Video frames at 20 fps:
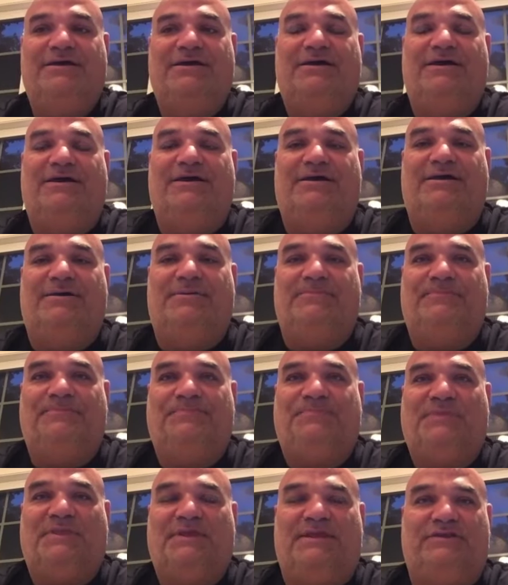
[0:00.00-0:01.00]
Um,
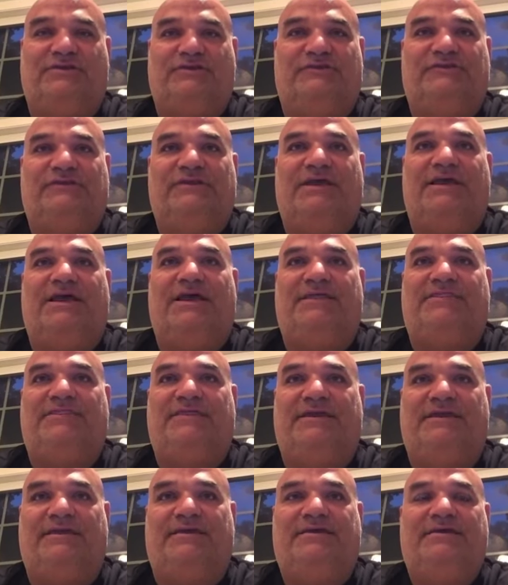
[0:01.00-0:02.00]
I just I, I
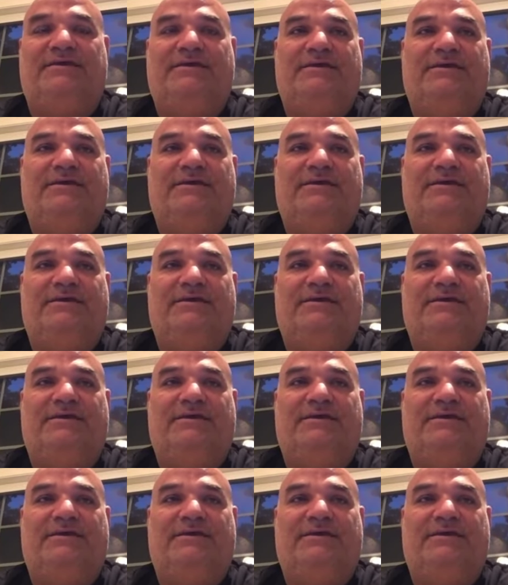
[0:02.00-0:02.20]
think